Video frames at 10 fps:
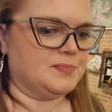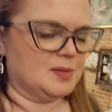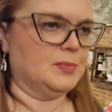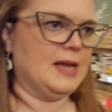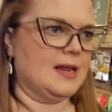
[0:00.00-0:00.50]

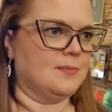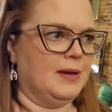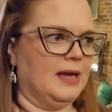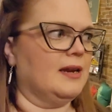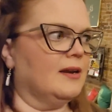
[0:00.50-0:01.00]
someone hadn't
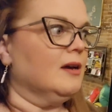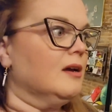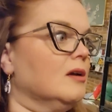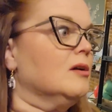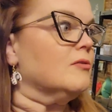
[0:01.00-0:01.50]
paid
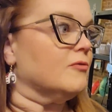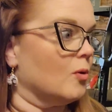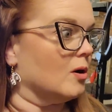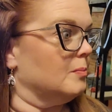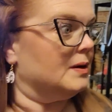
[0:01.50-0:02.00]

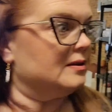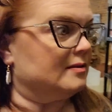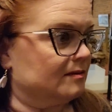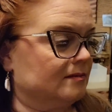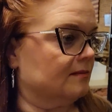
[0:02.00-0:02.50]
for, but
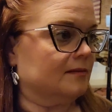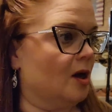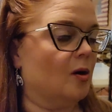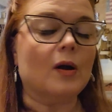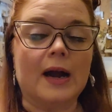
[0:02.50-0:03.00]

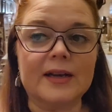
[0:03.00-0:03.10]
no, I